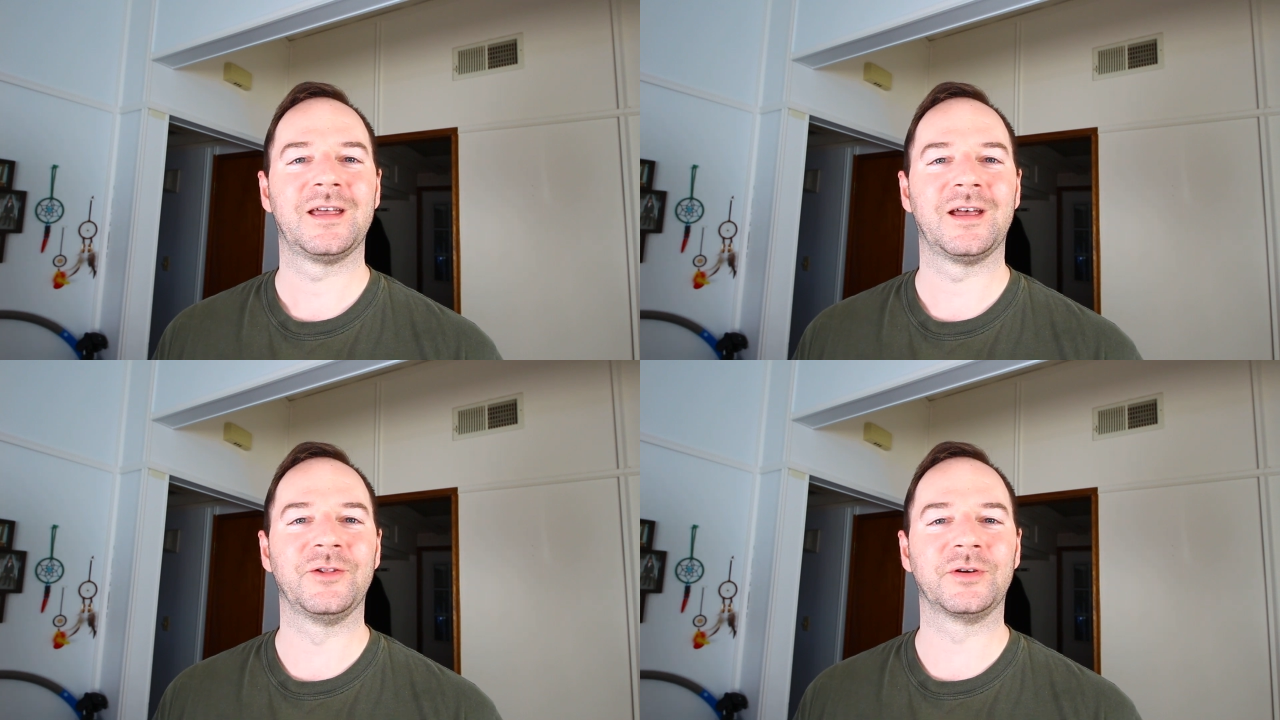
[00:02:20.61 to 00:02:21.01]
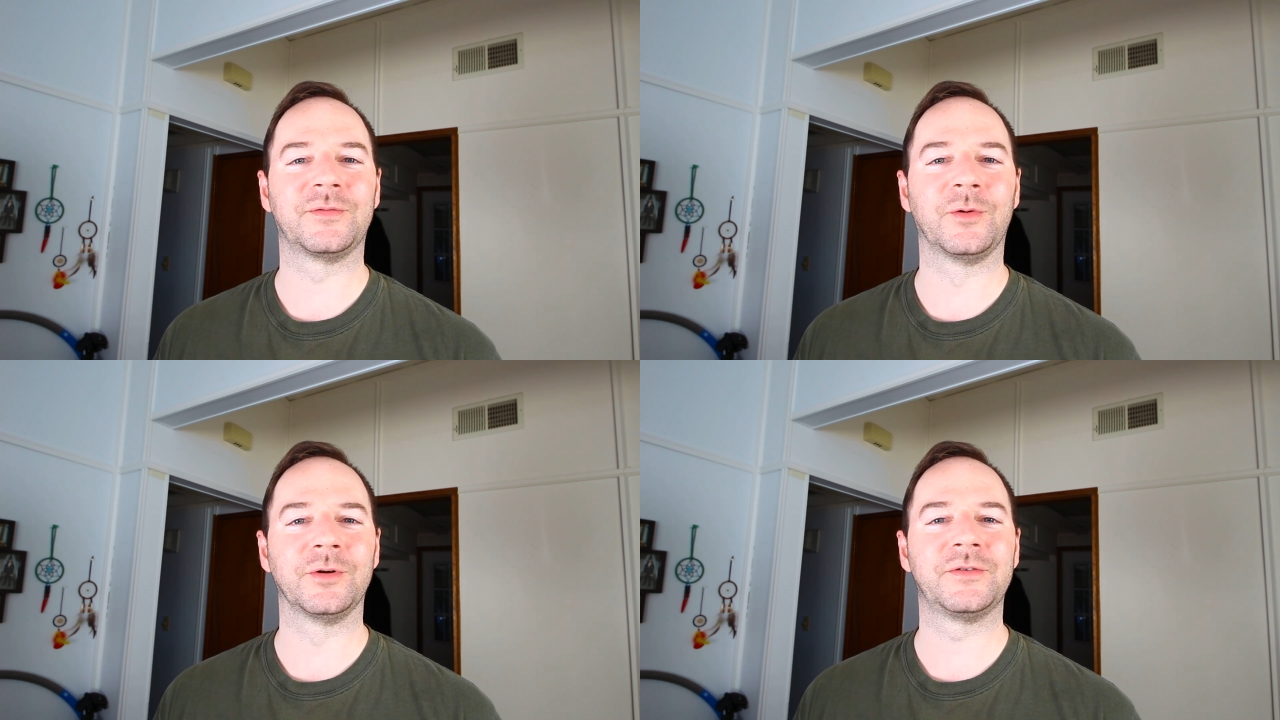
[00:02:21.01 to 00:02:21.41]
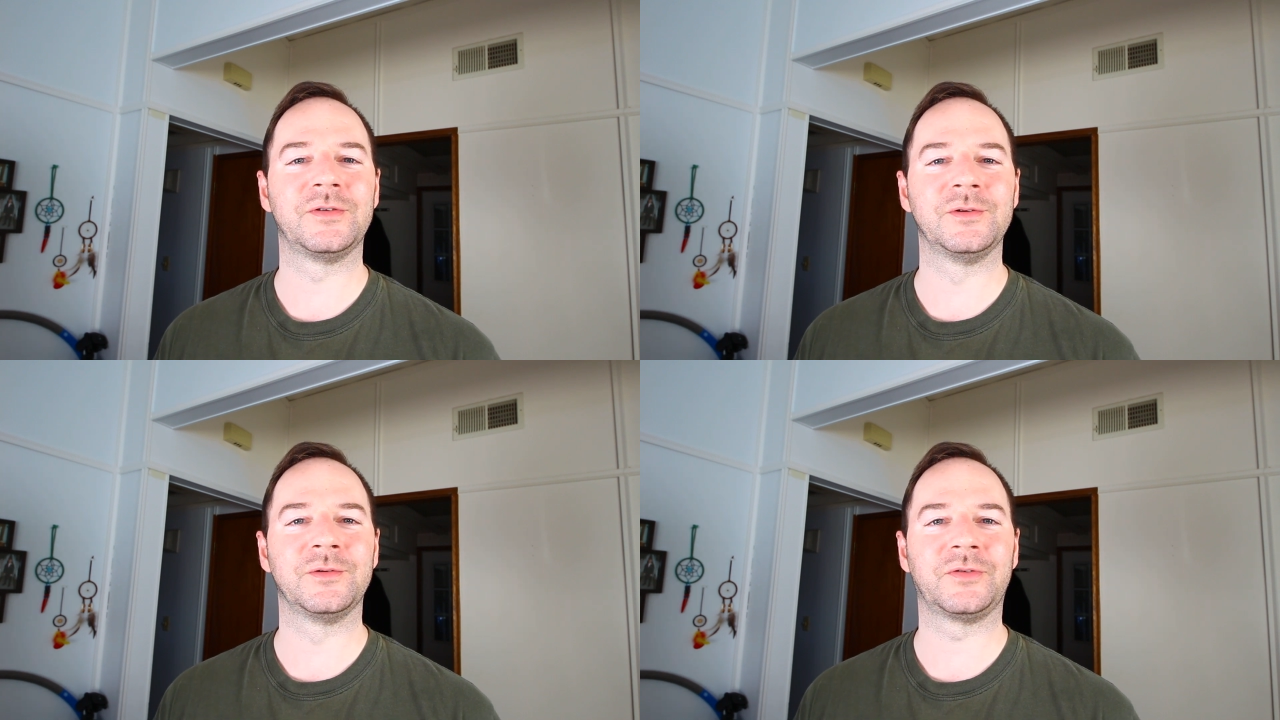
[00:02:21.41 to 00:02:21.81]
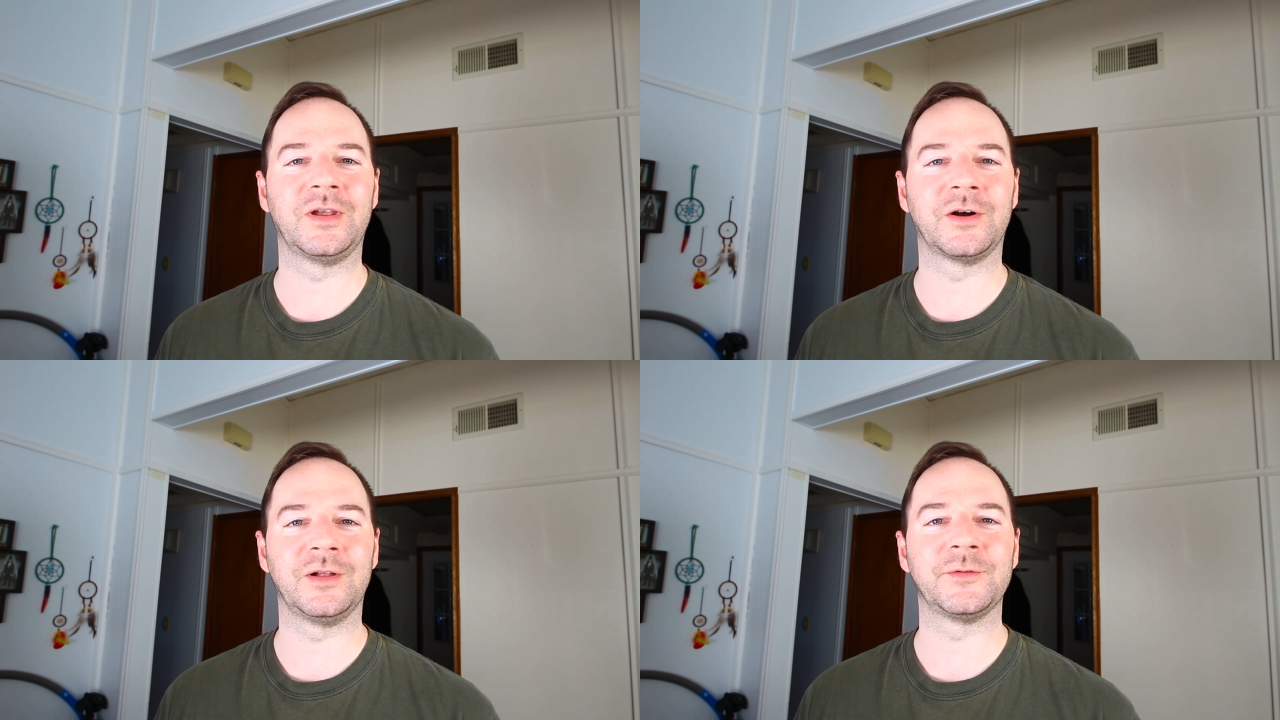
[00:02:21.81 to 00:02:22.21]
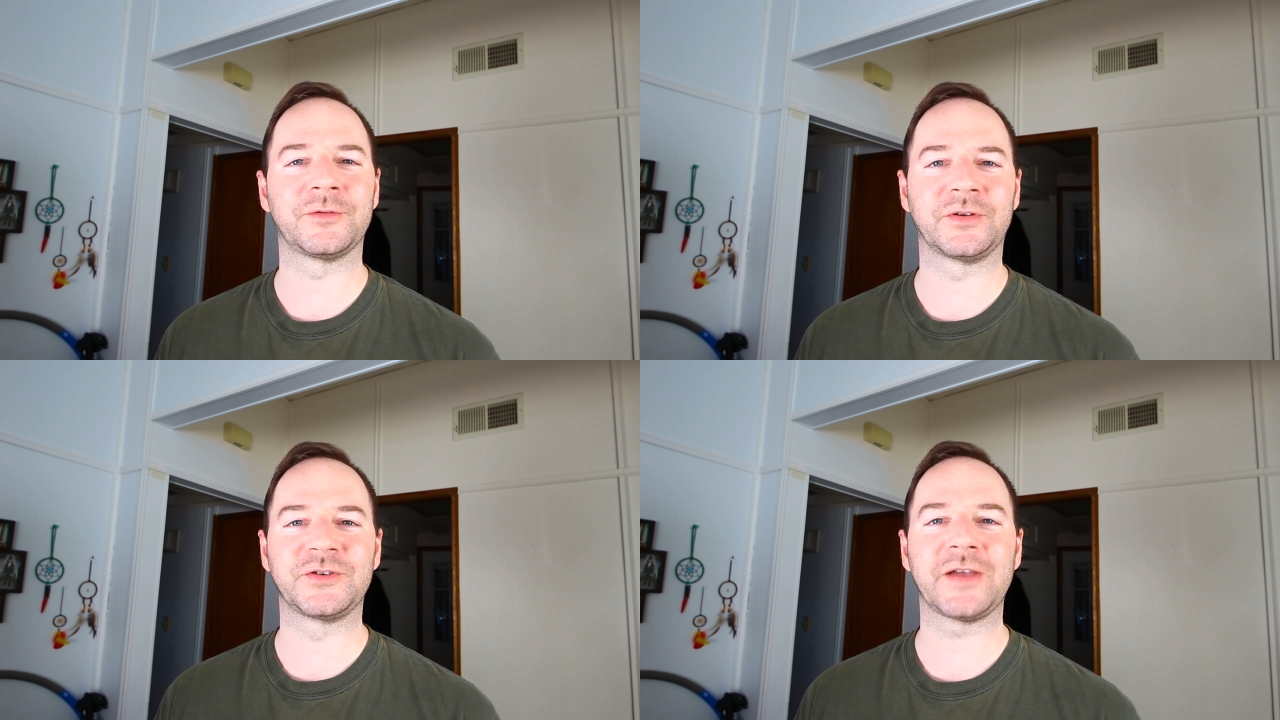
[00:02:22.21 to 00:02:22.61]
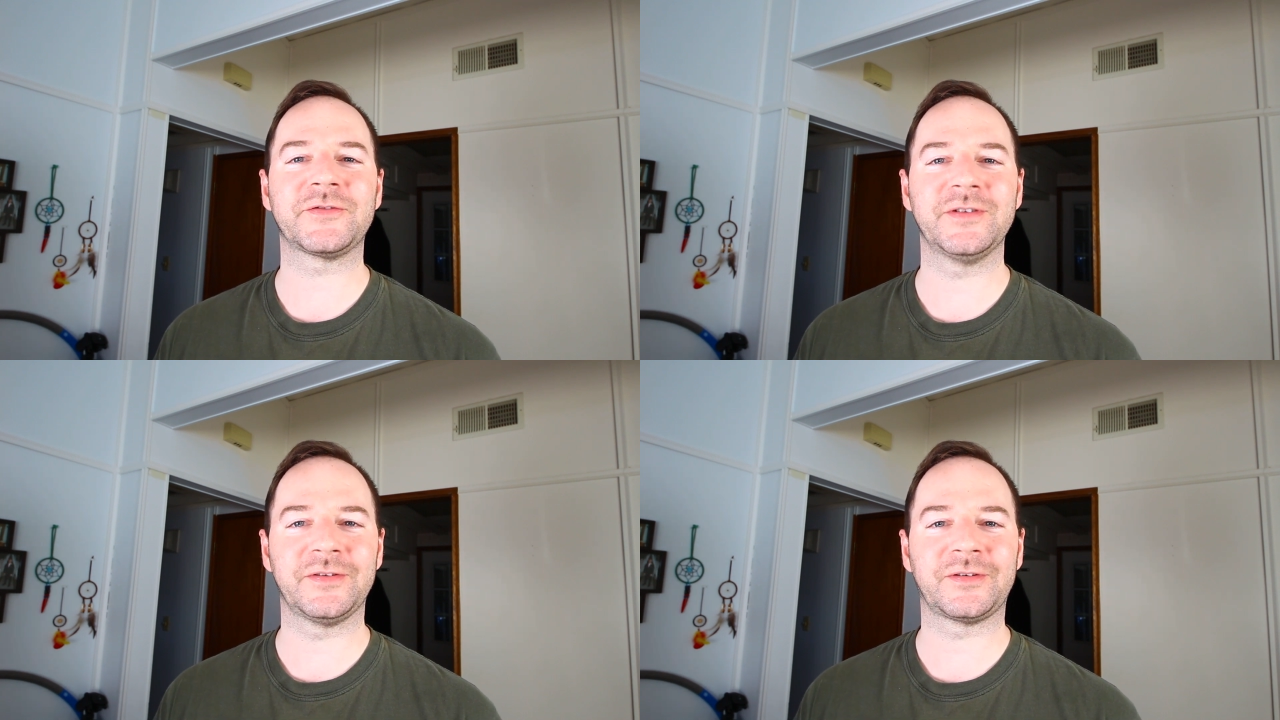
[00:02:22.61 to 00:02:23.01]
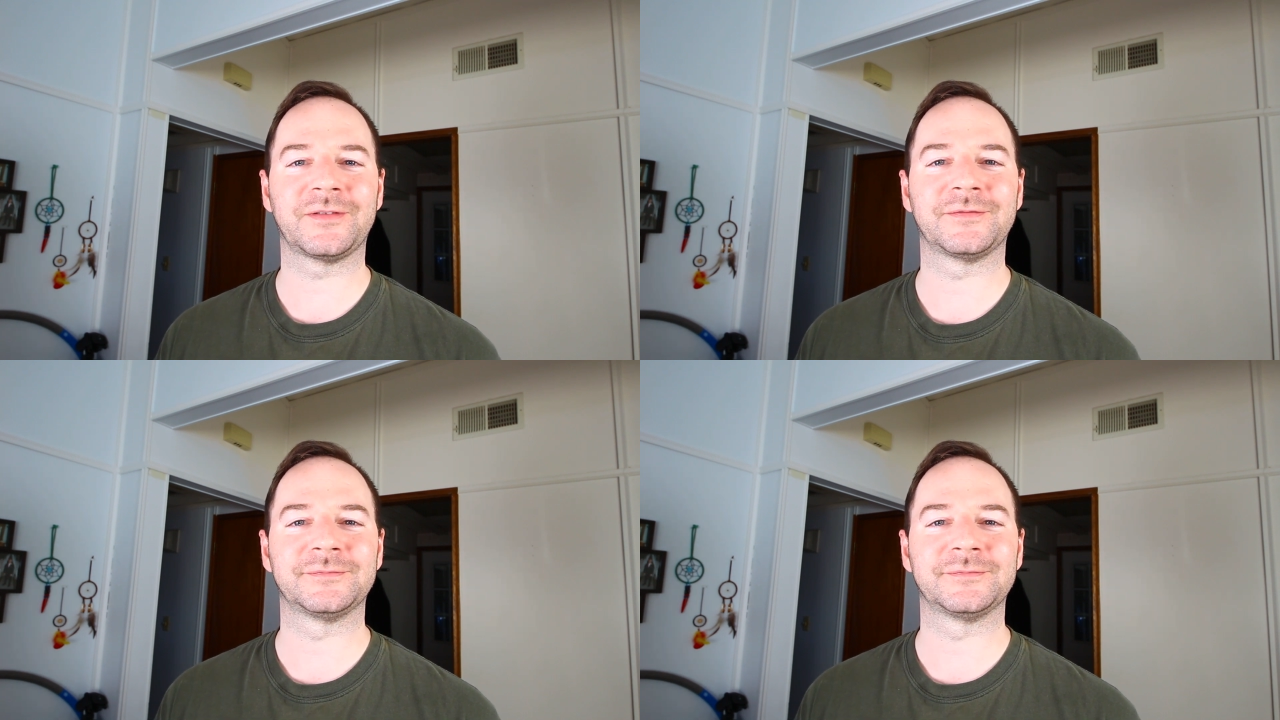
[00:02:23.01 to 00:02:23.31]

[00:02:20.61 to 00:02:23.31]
I look forward to seeing all of your suggestions,